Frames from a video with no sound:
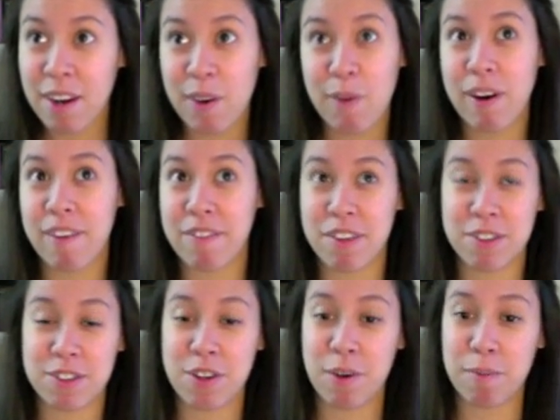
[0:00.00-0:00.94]
or if
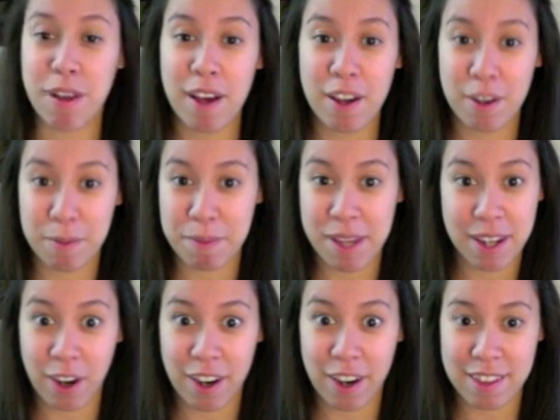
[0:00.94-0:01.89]
there's no blood or pink
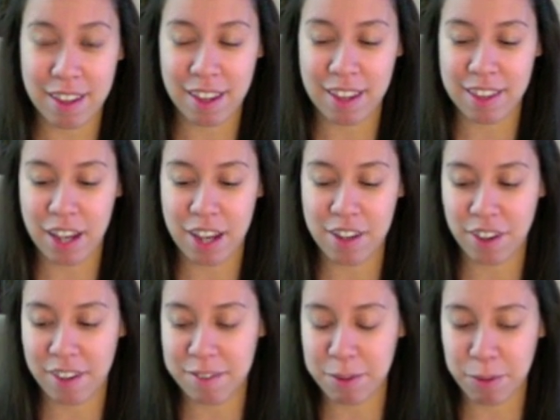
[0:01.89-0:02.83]
or anything like that, you don't
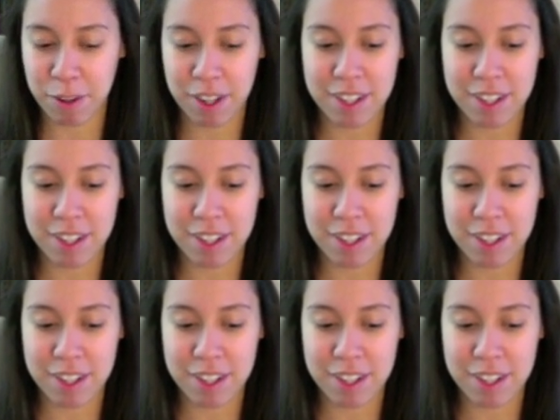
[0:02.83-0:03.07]
have to worry.